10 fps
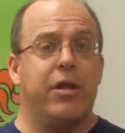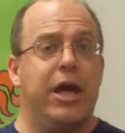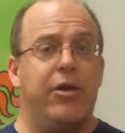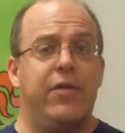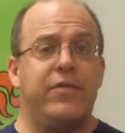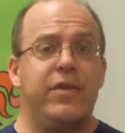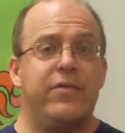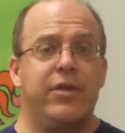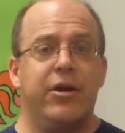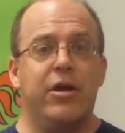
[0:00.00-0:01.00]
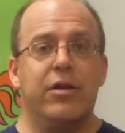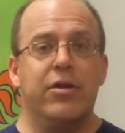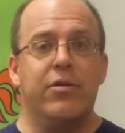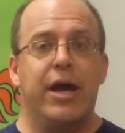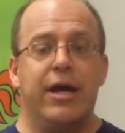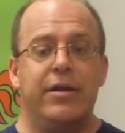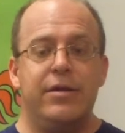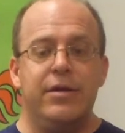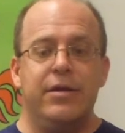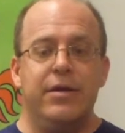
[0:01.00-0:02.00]
a cloud instance, now you can do
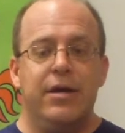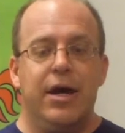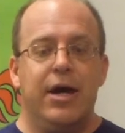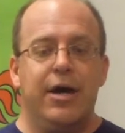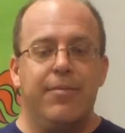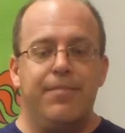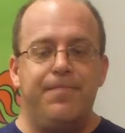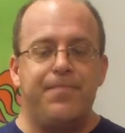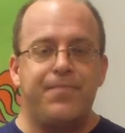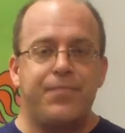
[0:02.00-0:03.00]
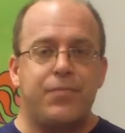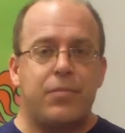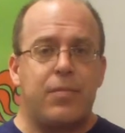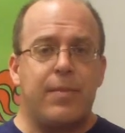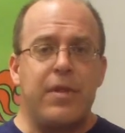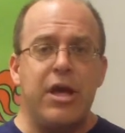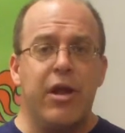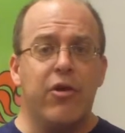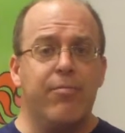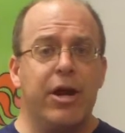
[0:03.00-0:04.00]
that.
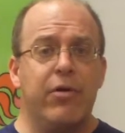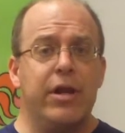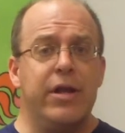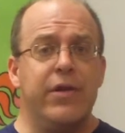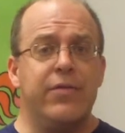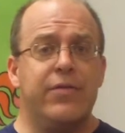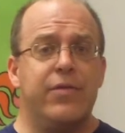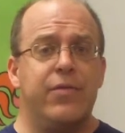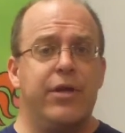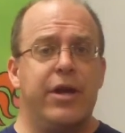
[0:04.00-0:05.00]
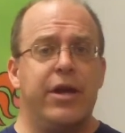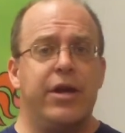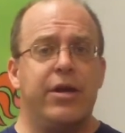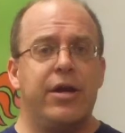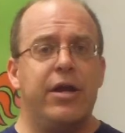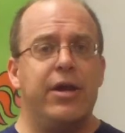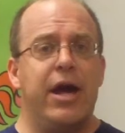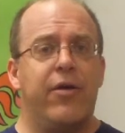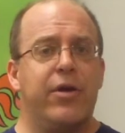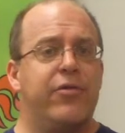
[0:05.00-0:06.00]
Another big one is
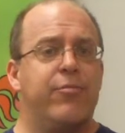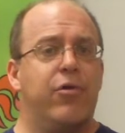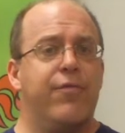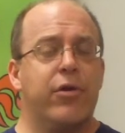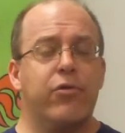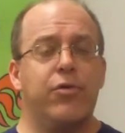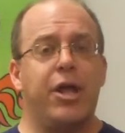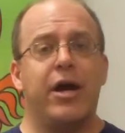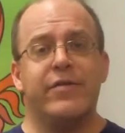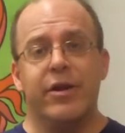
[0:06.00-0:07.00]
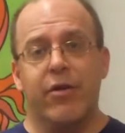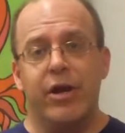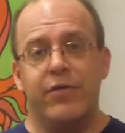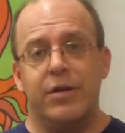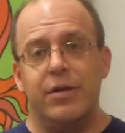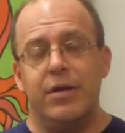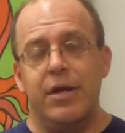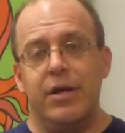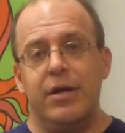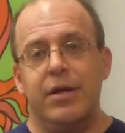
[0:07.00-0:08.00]
now they support for Google Docs integration.
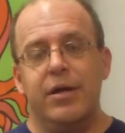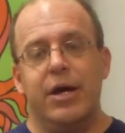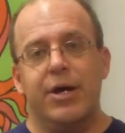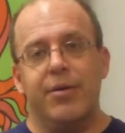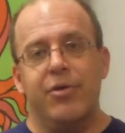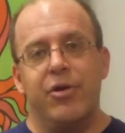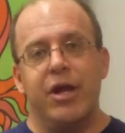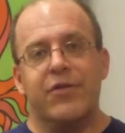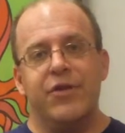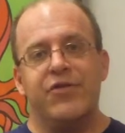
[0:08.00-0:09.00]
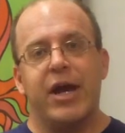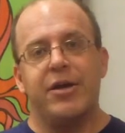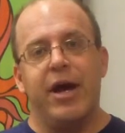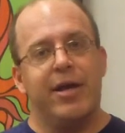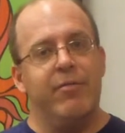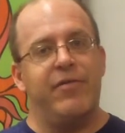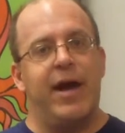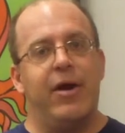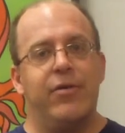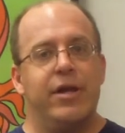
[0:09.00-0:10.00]
You can actually check
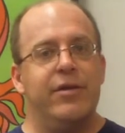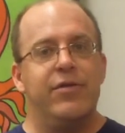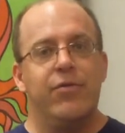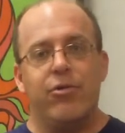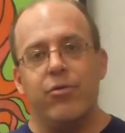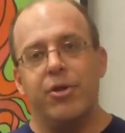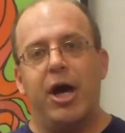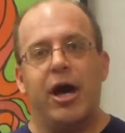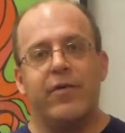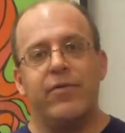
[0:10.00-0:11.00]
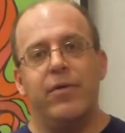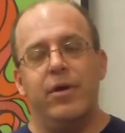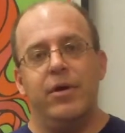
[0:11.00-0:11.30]
documents out into Google Docs